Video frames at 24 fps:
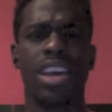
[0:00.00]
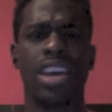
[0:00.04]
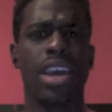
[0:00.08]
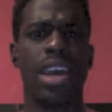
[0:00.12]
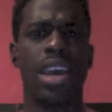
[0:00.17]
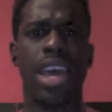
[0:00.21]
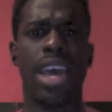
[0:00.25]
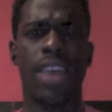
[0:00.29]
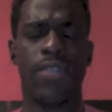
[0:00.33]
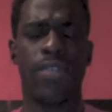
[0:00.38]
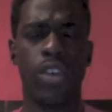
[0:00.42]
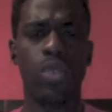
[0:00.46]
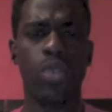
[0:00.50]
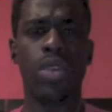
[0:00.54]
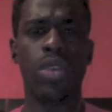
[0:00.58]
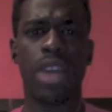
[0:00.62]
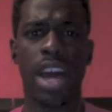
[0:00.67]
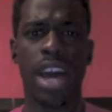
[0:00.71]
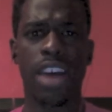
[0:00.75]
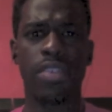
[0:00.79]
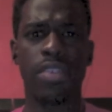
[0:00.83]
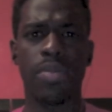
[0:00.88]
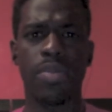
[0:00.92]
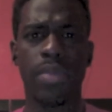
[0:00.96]
If you
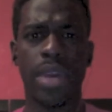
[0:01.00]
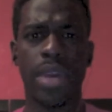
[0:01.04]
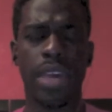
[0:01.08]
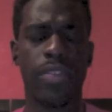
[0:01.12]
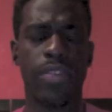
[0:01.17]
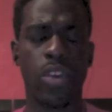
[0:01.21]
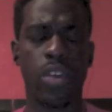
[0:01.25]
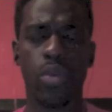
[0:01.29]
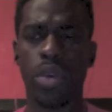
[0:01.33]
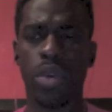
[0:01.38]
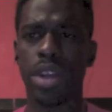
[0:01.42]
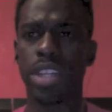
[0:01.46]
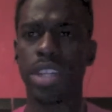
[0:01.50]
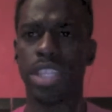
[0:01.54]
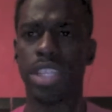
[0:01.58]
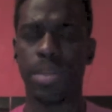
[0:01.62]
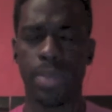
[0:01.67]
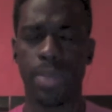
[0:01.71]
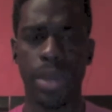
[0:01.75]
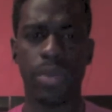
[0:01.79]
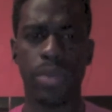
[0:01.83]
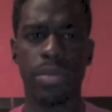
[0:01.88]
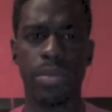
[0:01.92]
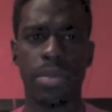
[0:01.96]
love me, if you wanted to
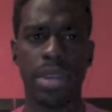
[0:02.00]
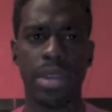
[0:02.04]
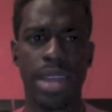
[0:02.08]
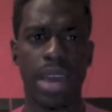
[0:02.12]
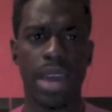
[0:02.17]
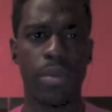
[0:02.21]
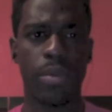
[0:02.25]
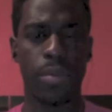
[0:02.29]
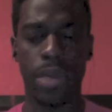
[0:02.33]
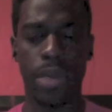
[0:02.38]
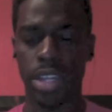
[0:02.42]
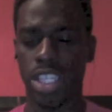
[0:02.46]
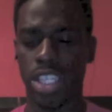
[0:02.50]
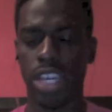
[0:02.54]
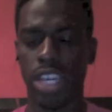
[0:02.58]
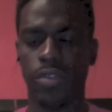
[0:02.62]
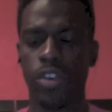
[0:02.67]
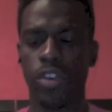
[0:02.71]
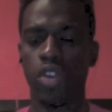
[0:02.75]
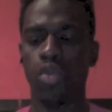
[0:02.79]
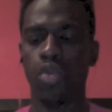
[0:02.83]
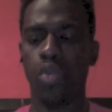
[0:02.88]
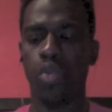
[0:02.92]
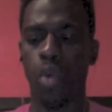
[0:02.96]
be with me that much, if
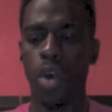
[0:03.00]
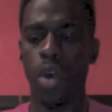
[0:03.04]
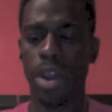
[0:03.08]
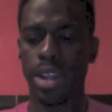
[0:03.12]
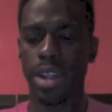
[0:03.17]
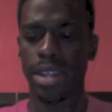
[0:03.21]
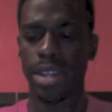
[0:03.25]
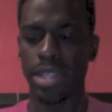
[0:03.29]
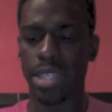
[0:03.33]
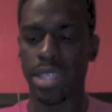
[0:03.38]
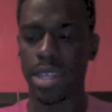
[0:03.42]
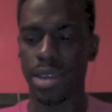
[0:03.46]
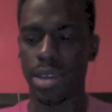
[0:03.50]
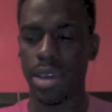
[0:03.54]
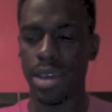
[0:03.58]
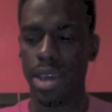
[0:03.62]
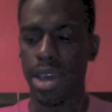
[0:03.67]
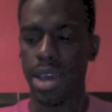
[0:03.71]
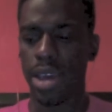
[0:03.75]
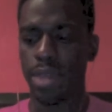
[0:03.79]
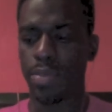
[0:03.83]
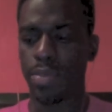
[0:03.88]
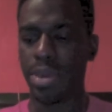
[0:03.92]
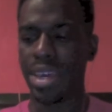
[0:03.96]
you wanted to
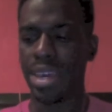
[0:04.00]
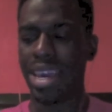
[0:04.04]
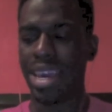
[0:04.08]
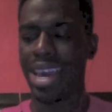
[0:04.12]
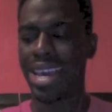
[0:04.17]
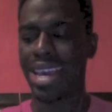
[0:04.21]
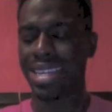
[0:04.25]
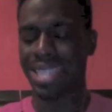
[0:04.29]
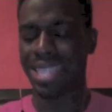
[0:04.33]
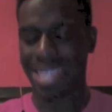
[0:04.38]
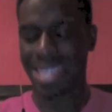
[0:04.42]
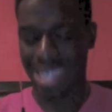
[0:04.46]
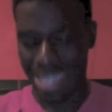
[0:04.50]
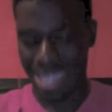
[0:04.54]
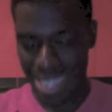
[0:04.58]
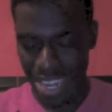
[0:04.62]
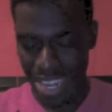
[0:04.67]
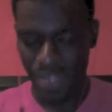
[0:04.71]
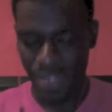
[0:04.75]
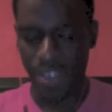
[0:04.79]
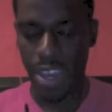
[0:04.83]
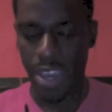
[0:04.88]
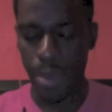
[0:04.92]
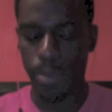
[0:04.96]
be a
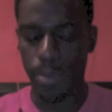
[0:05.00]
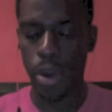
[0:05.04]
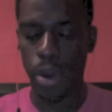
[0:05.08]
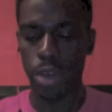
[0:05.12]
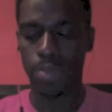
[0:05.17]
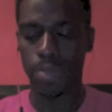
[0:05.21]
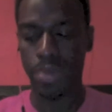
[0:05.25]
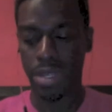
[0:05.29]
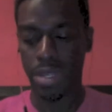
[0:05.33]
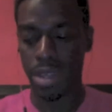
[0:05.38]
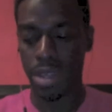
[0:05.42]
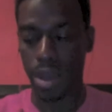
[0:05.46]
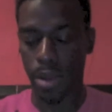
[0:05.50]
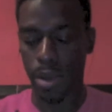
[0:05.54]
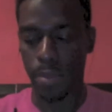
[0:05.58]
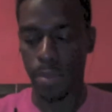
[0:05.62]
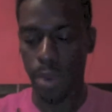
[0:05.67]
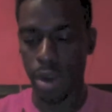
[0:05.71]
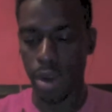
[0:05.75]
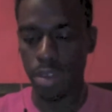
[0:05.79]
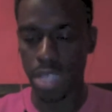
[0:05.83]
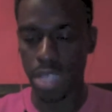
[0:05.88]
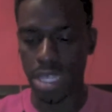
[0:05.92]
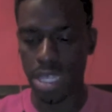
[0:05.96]
significant
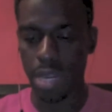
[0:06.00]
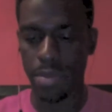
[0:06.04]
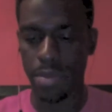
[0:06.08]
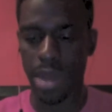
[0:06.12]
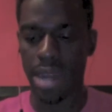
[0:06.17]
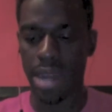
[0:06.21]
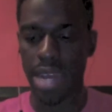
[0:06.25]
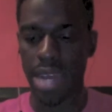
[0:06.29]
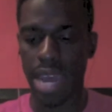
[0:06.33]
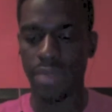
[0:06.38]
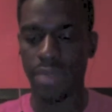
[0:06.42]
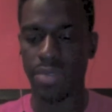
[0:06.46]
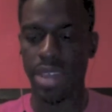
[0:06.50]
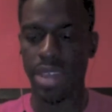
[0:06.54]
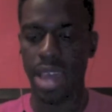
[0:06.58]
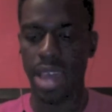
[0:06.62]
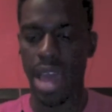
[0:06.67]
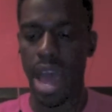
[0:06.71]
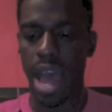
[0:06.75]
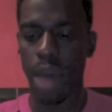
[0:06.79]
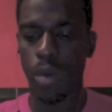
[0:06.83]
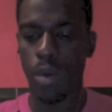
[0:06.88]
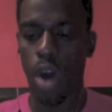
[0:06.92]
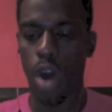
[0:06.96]
person in my life that
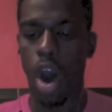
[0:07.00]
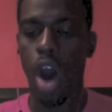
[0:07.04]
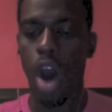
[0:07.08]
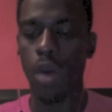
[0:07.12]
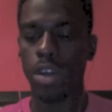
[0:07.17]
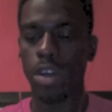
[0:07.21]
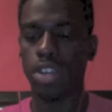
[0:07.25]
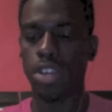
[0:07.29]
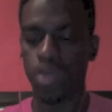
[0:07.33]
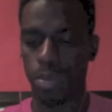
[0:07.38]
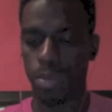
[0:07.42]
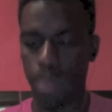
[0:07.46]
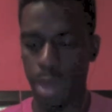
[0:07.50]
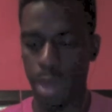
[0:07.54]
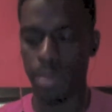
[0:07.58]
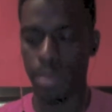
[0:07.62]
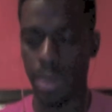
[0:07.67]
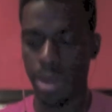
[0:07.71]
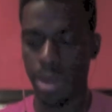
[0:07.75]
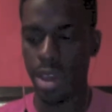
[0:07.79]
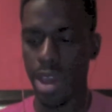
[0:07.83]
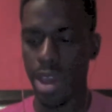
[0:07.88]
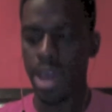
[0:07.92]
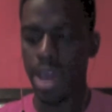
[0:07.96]
I will always
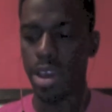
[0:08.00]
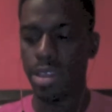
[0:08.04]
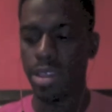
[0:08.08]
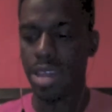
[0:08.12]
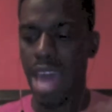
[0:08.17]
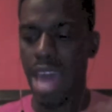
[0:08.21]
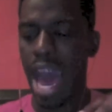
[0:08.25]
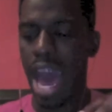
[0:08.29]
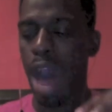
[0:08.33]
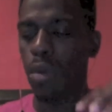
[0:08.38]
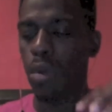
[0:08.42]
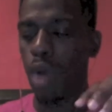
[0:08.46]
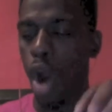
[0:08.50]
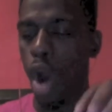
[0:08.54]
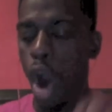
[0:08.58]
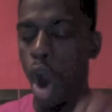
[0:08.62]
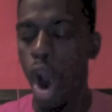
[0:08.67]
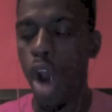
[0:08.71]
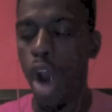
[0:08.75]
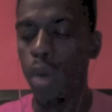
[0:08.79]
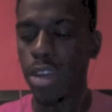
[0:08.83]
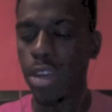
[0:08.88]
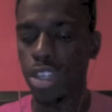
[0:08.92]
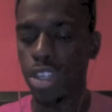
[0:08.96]
remember, that I will
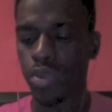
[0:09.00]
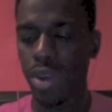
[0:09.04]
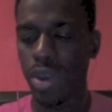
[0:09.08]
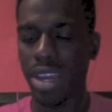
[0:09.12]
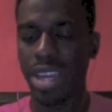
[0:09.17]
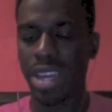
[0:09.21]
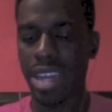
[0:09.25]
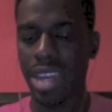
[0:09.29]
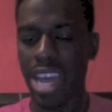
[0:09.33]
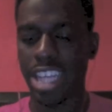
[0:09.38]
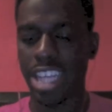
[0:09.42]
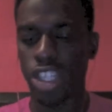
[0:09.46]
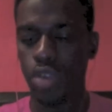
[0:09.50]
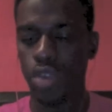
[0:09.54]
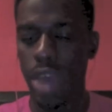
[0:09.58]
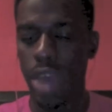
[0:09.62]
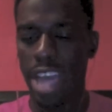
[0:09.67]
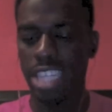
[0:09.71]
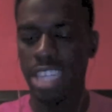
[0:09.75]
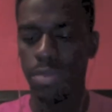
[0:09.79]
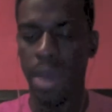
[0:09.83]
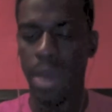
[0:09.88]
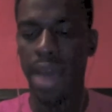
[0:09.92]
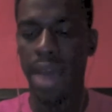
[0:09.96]
always recognize you
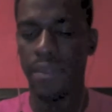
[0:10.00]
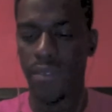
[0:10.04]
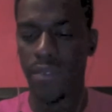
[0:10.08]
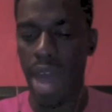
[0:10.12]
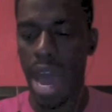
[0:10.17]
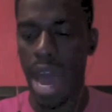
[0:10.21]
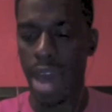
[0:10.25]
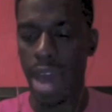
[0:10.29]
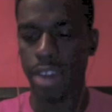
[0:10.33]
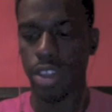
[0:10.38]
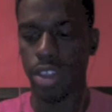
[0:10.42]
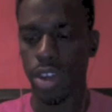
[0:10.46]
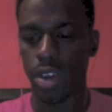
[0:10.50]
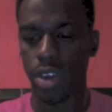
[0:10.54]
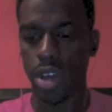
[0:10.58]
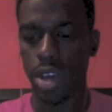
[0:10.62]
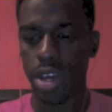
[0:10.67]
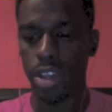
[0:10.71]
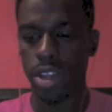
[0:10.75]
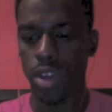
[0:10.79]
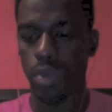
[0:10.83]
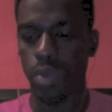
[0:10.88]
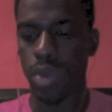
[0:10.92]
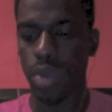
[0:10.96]
as my father,
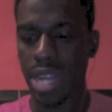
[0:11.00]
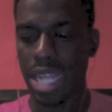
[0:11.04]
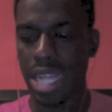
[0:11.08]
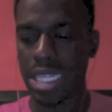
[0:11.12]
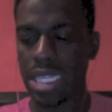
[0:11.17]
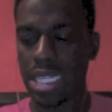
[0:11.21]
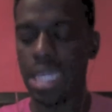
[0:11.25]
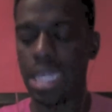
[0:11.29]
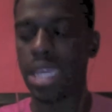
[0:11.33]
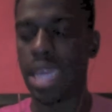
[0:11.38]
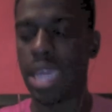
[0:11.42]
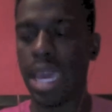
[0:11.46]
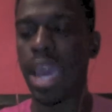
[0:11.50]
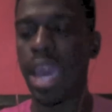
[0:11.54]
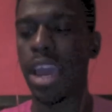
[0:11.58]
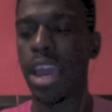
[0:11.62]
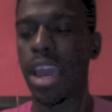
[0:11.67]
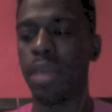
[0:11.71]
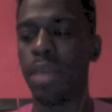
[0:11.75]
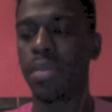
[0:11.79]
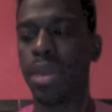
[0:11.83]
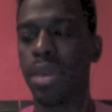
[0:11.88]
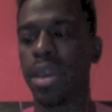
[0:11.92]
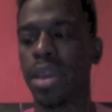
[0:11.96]
the one that took care
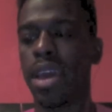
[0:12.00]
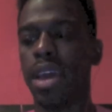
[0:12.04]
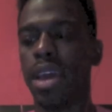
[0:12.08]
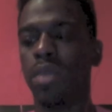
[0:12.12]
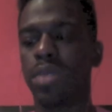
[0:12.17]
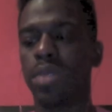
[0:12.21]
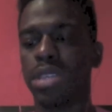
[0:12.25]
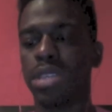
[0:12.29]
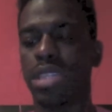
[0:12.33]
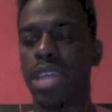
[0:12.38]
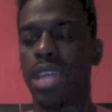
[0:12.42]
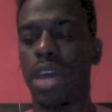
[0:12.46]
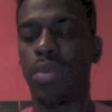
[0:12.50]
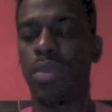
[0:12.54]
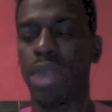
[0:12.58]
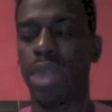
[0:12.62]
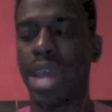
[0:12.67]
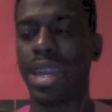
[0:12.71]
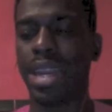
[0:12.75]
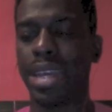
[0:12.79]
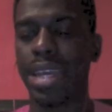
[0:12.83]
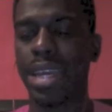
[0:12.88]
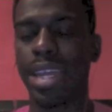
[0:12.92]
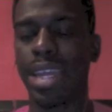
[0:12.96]
of me and was there when I
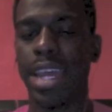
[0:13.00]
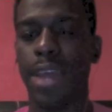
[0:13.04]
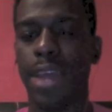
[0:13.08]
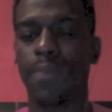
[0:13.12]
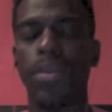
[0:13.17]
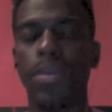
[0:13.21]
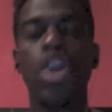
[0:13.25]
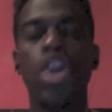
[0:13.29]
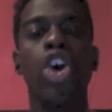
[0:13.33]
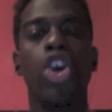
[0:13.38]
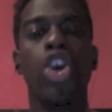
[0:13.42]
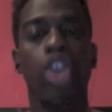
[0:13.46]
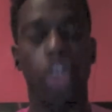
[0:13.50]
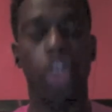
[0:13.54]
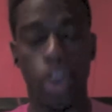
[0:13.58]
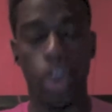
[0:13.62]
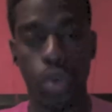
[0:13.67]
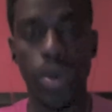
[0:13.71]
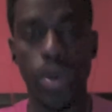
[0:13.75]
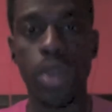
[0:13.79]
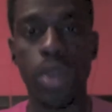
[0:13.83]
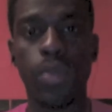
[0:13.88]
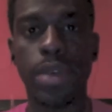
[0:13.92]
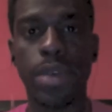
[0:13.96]
needed him, you
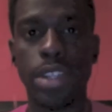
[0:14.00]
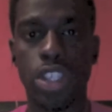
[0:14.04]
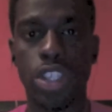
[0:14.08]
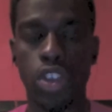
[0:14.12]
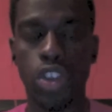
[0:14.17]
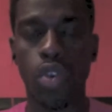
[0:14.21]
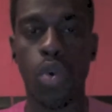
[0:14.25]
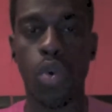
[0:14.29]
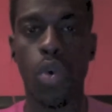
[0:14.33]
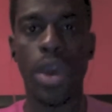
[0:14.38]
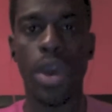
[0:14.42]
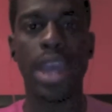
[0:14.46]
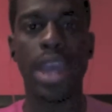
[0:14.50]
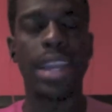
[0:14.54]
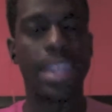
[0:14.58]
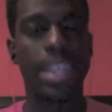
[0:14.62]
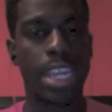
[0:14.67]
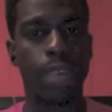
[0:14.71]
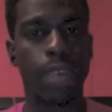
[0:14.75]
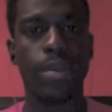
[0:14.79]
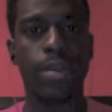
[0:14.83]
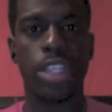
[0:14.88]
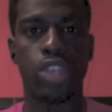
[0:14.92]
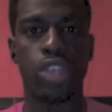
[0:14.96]
would have went to court and
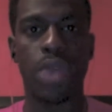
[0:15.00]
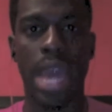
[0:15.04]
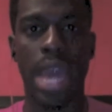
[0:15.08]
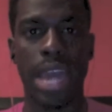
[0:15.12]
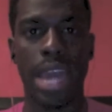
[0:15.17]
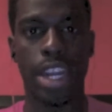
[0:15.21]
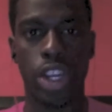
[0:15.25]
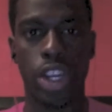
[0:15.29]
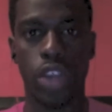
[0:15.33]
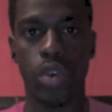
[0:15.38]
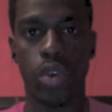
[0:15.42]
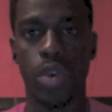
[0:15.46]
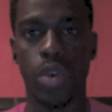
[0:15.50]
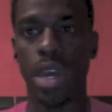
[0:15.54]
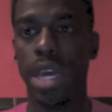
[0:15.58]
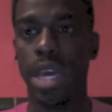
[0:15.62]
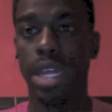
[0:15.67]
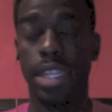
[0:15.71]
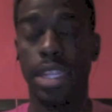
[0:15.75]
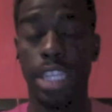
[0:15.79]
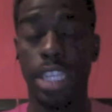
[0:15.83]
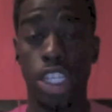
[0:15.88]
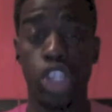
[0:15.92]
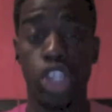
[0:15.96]
did what you had to do.
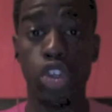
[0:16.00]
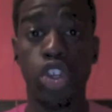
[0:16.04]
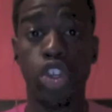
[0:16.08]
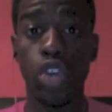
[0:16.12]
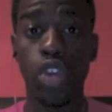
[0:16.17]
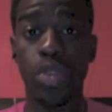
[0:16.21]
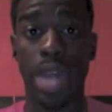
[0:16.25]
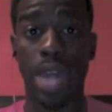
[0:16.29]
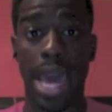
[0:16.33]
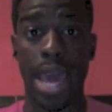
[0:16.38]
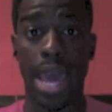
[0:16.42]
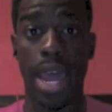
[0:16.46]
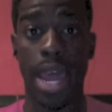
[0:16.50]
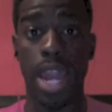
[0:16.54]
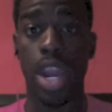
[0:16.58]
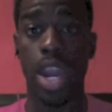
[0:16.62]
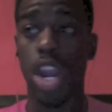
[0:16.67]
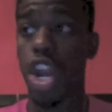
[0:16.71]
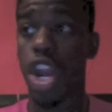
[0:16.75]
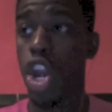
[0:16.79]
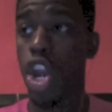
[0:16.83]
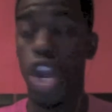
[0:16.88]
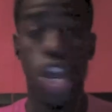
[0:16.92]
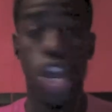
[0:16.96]
Did you do that?
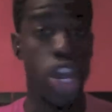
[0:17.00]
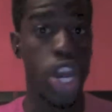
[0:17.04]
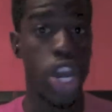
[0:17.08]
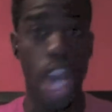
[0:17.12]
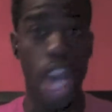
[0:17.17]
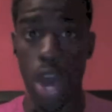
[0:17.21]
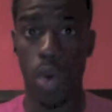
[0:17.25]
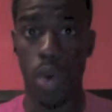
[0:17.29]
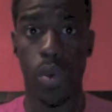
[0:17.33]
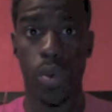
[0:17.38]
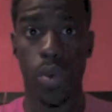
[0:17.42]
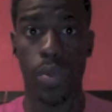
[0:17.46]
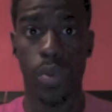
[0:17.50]
No.